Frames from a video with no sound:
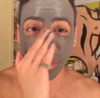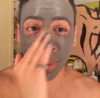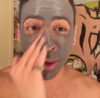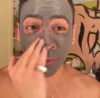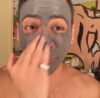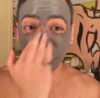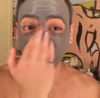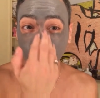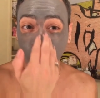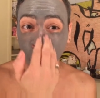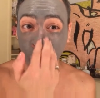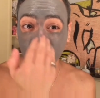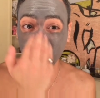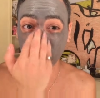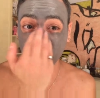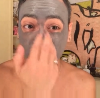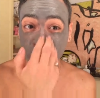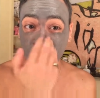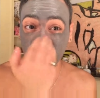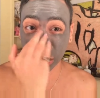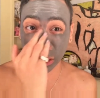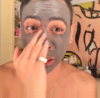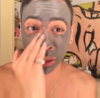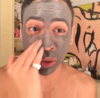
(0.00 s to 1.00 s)
My
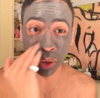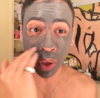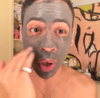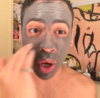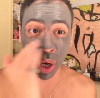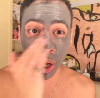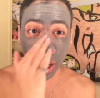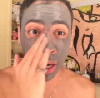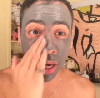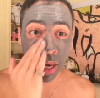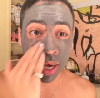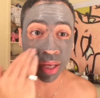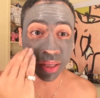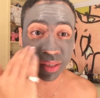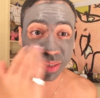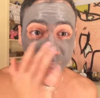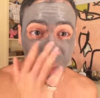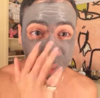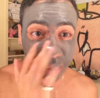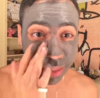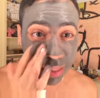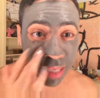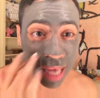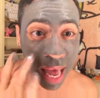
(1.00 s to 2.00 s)
focus is on
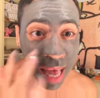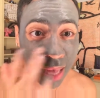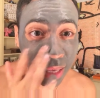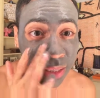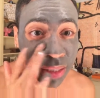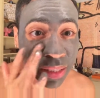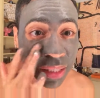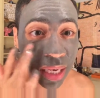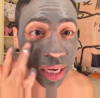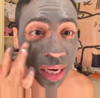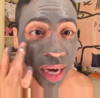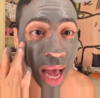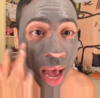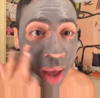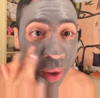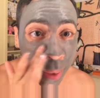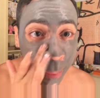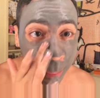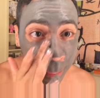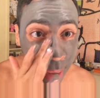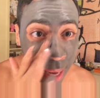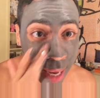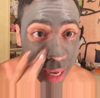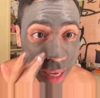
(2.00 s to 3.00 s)
success and how
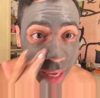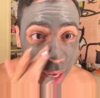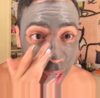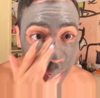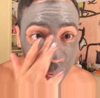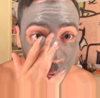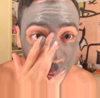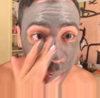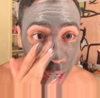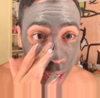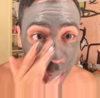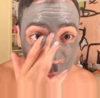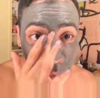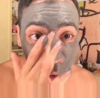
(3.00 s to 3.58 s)
to make it and